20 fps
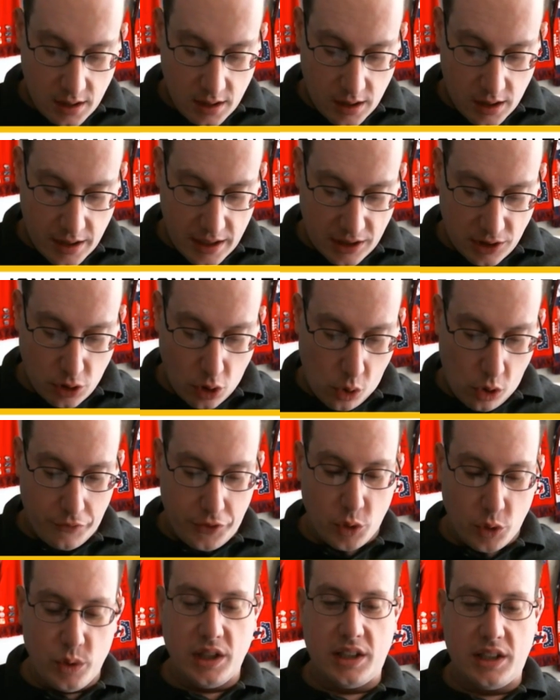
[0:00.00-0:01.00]
A goal
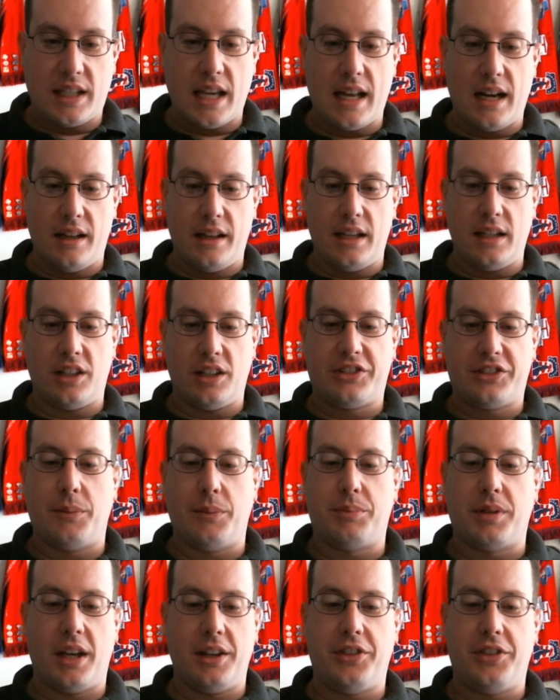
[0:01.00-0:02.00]
of the week candidate,
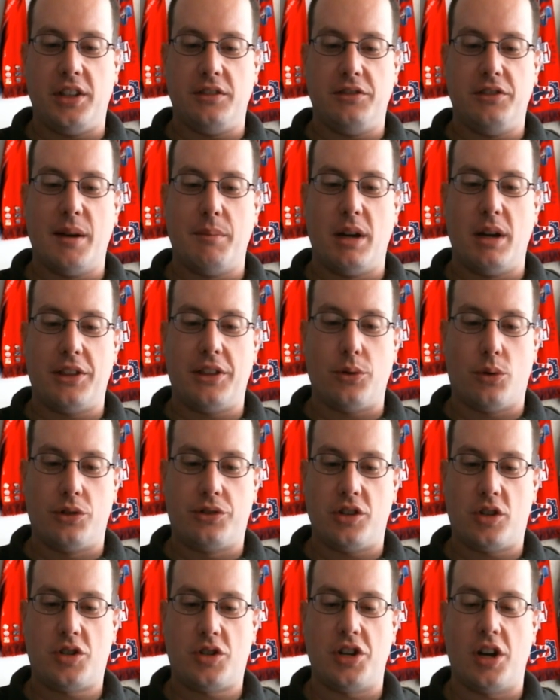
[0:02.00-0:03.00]
except I think Nemeth or
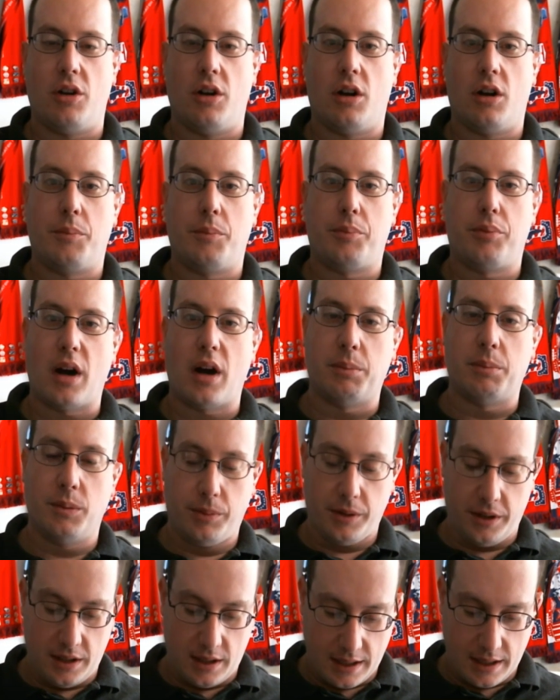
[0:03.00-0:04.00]
Teixeira are
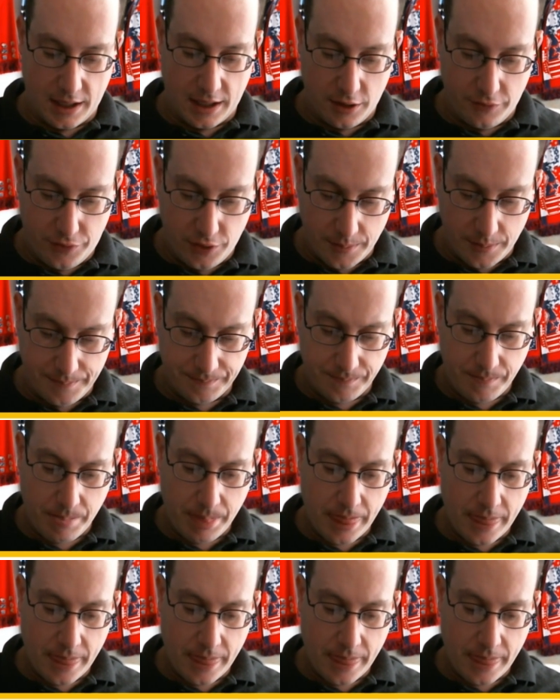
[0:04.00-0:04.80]
probably ahead of him.